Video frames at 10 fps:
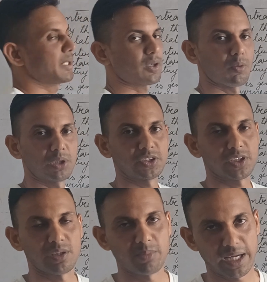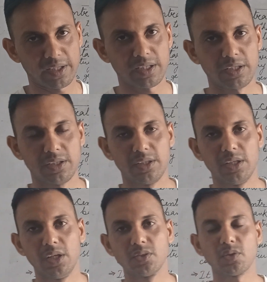a commercial bank.
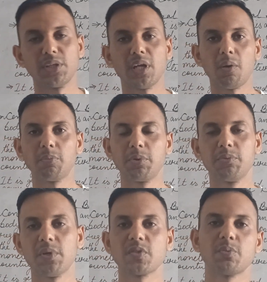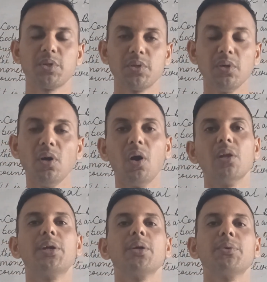So in our previous video
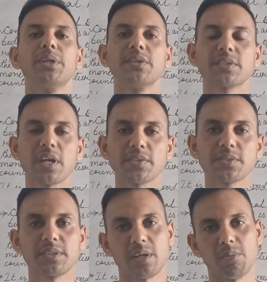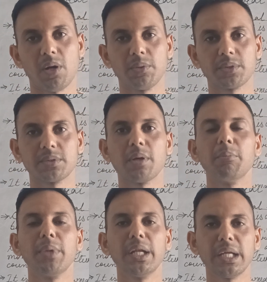already we discussed about the
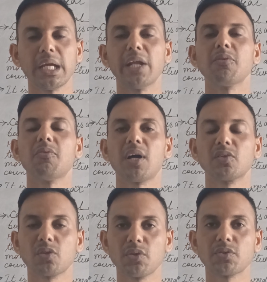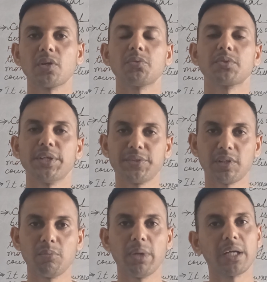meaning and functions of
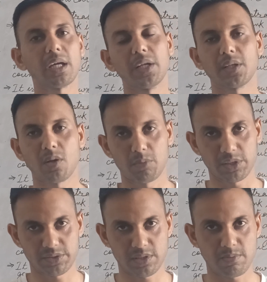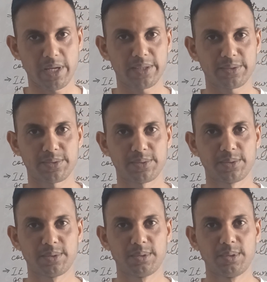central bank and commercial banks.
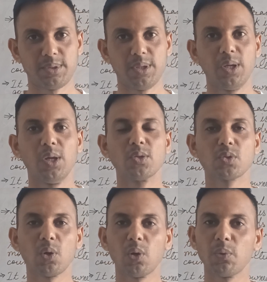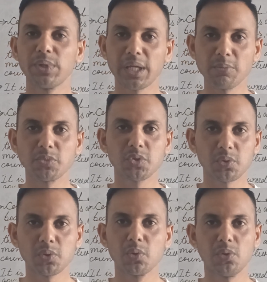So we came
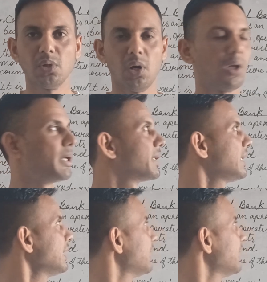to know already